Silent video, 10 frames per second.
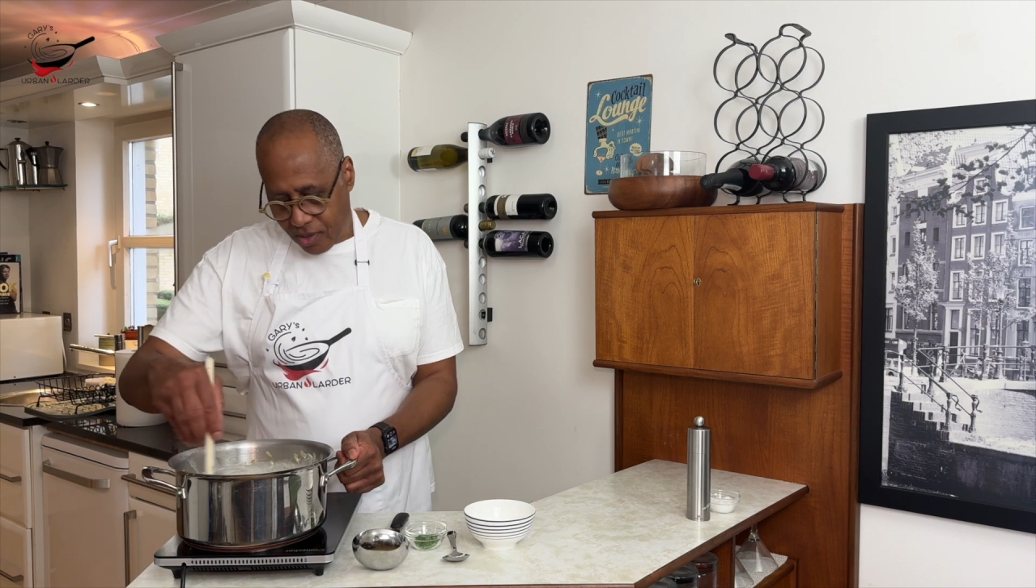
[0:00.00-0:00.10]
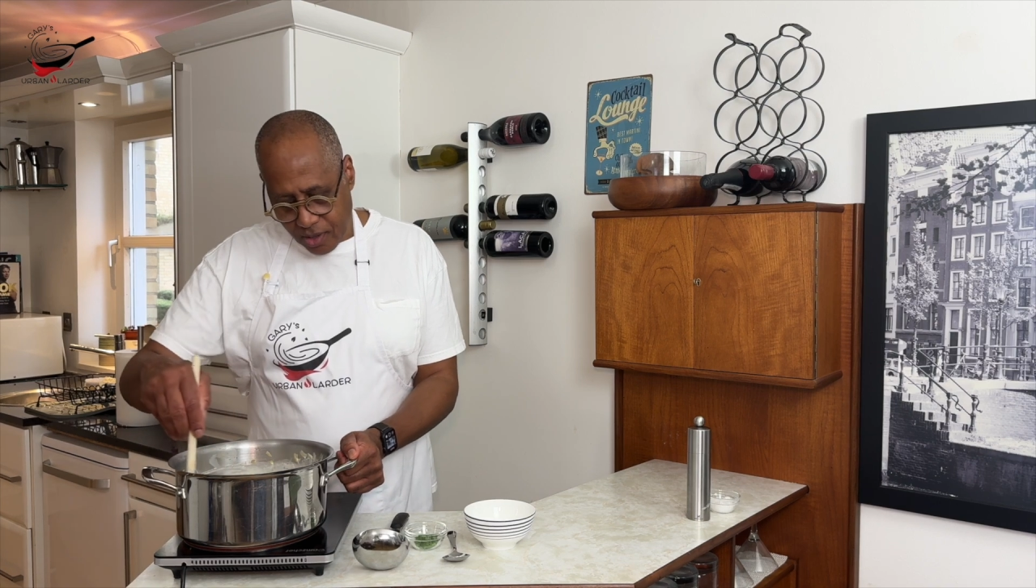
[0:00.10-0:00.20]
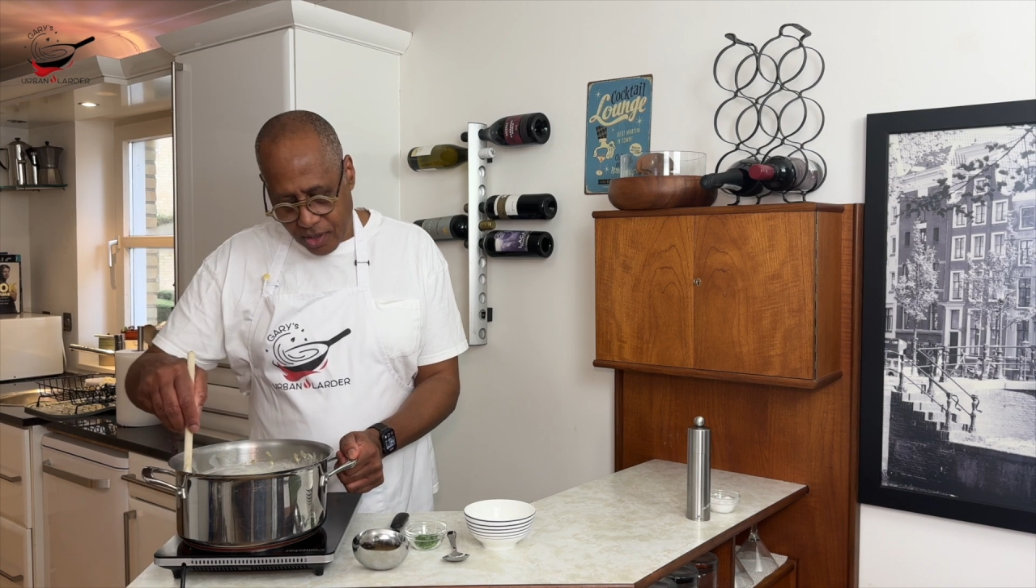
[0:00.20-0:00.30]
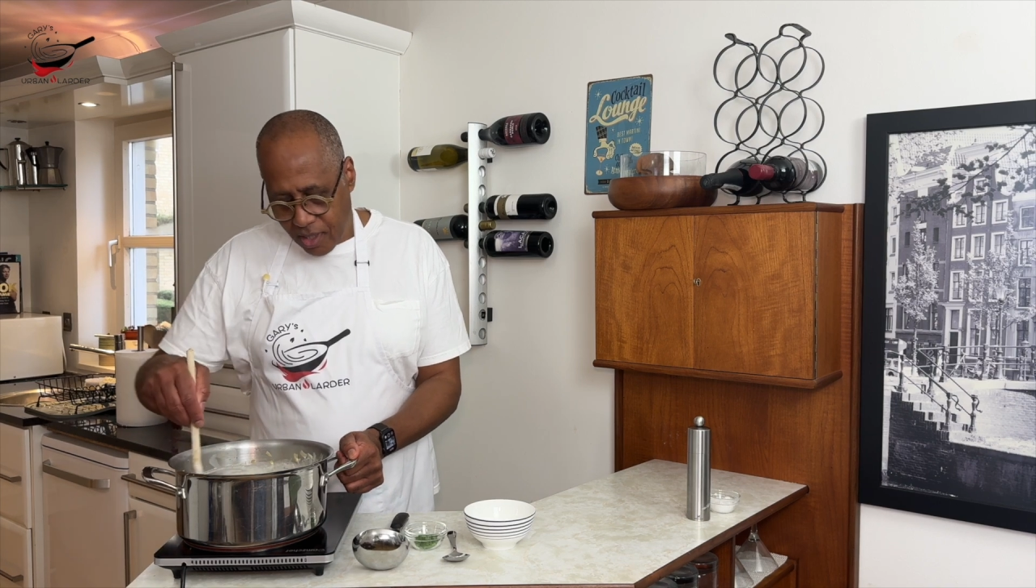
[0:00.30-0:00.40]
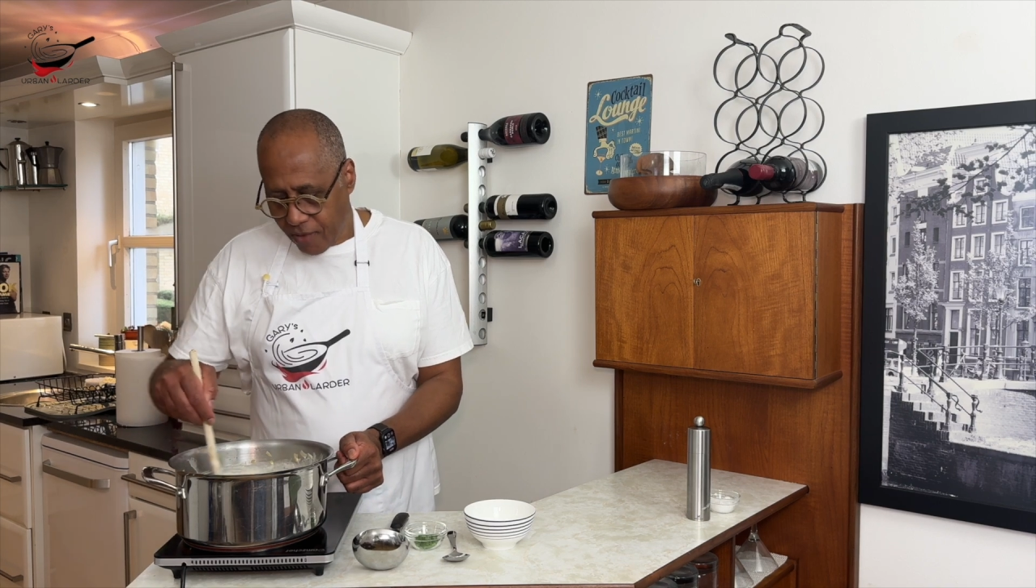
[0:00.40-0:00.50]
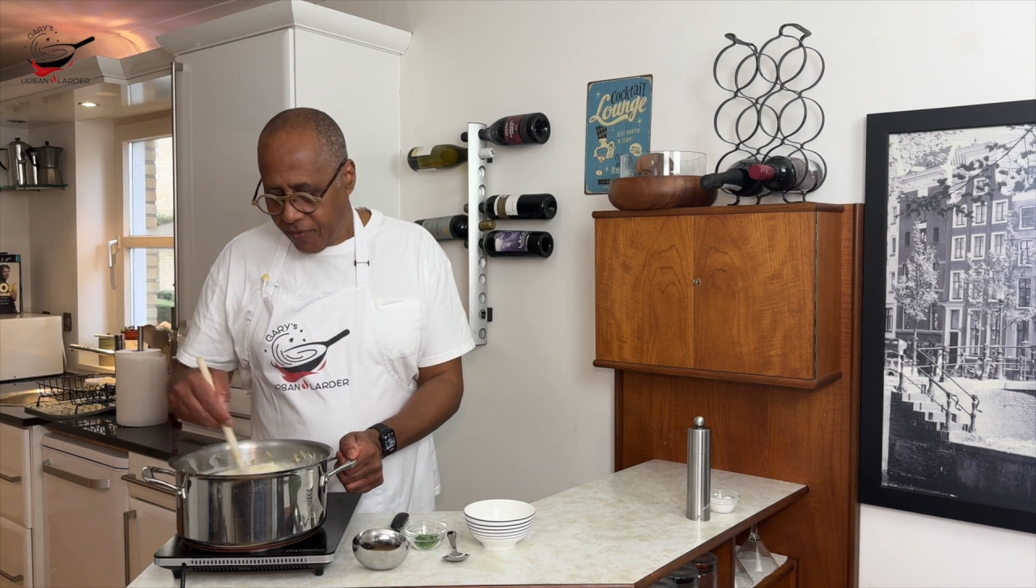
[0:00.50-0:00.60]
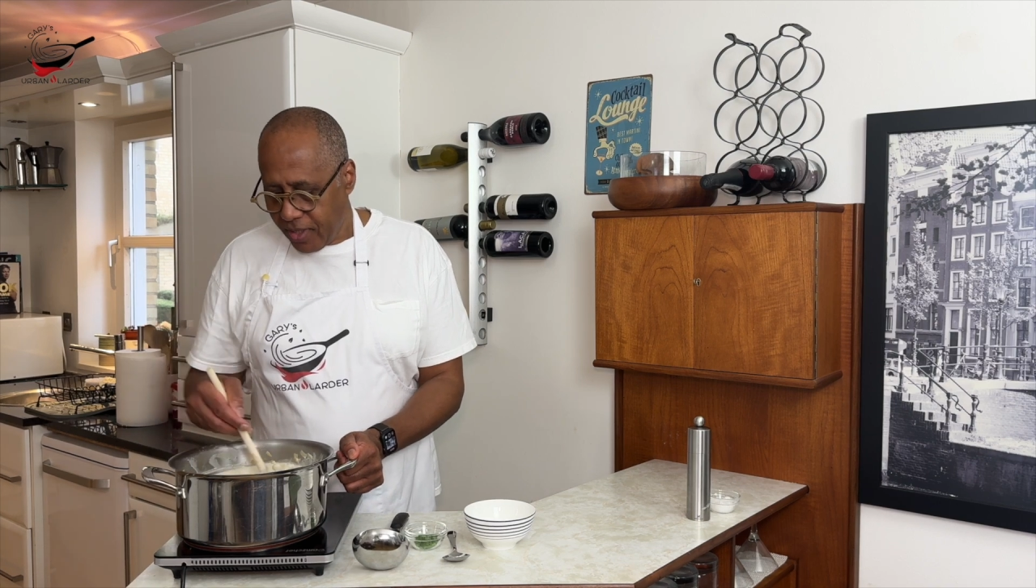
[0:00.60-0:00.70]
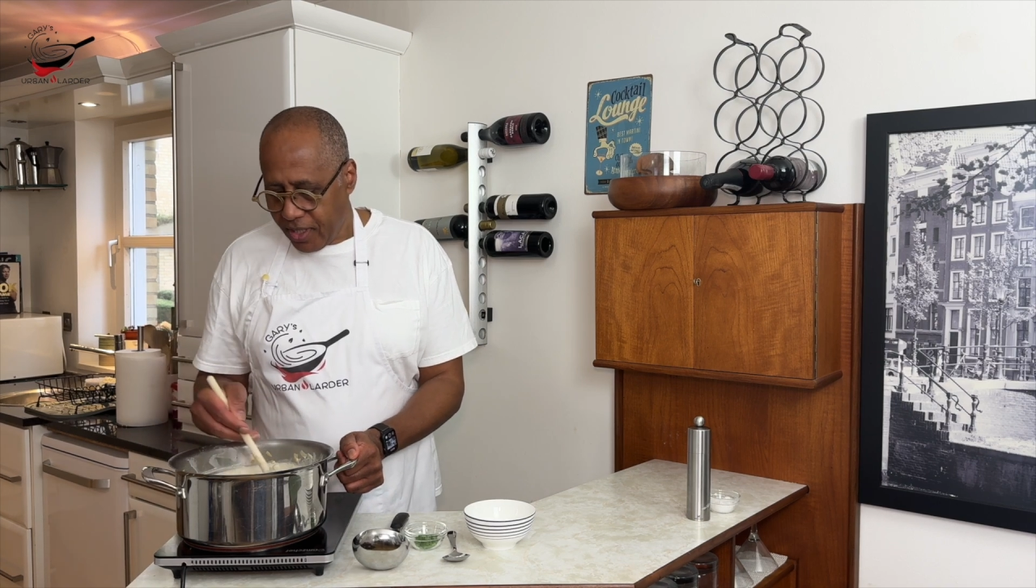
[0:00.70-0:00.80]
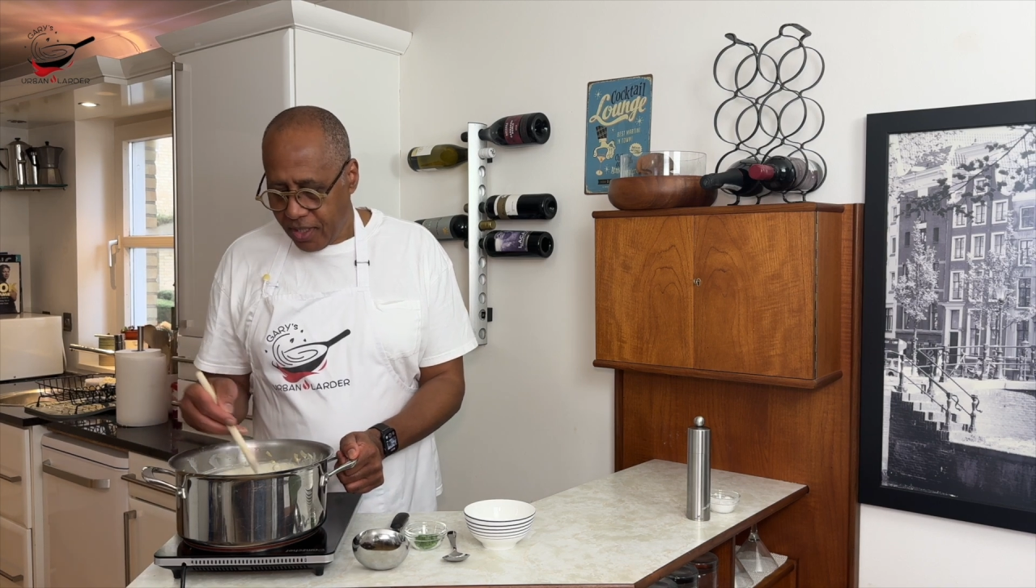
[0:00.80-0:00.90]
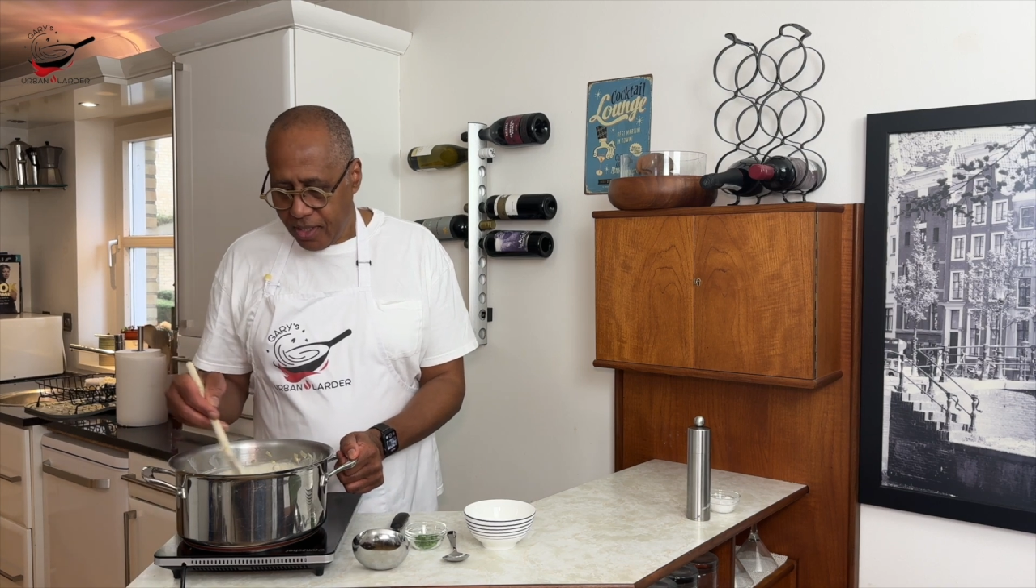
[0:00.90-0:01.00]

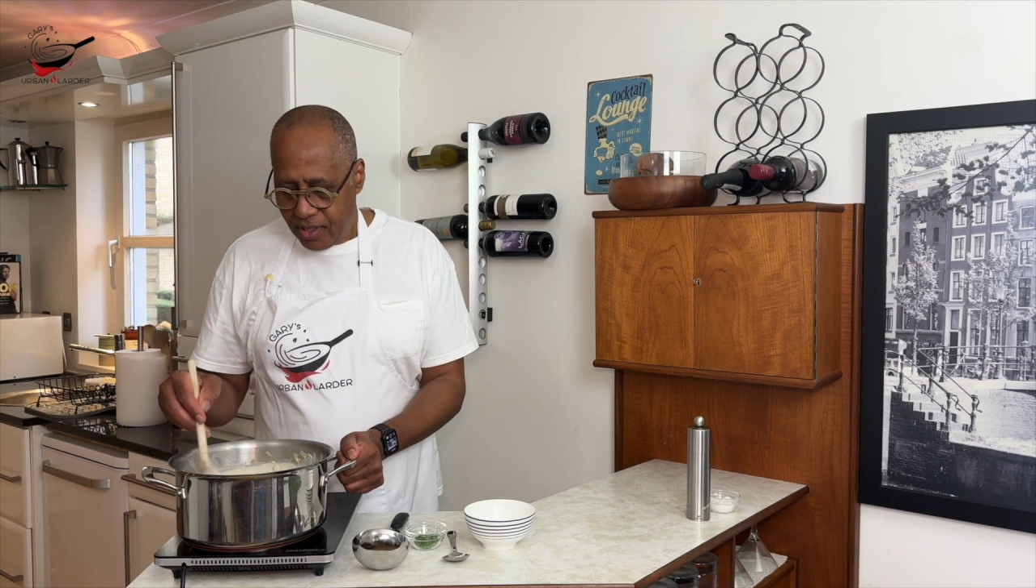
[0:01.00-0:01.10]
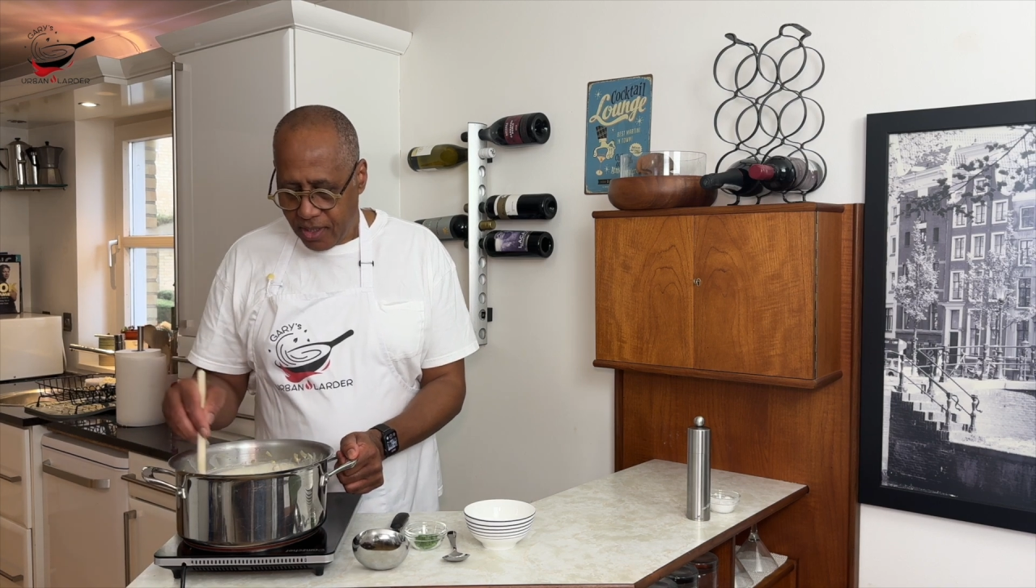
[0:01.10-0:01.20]
lovely